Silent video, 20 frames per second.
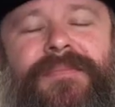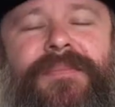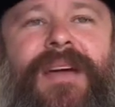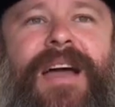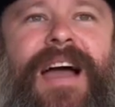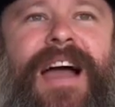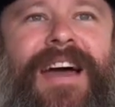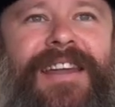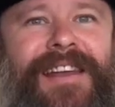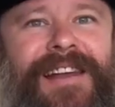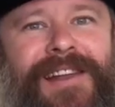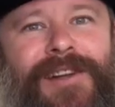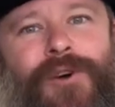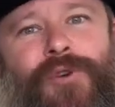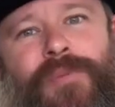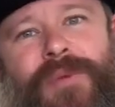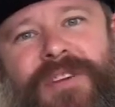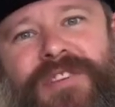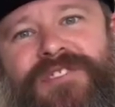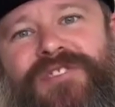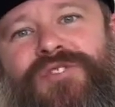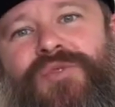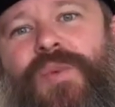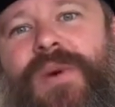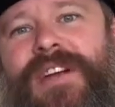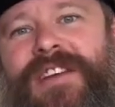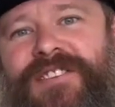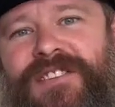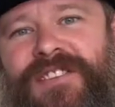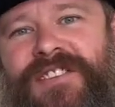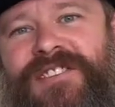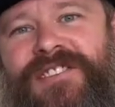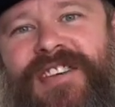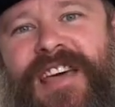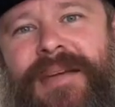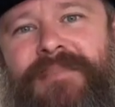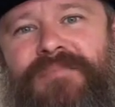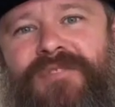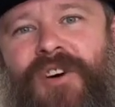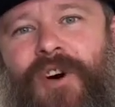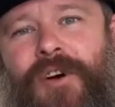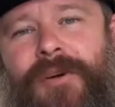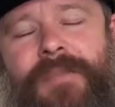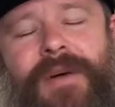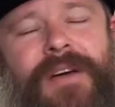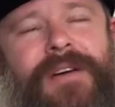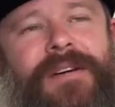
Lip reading: and a little bit sweet at the same time.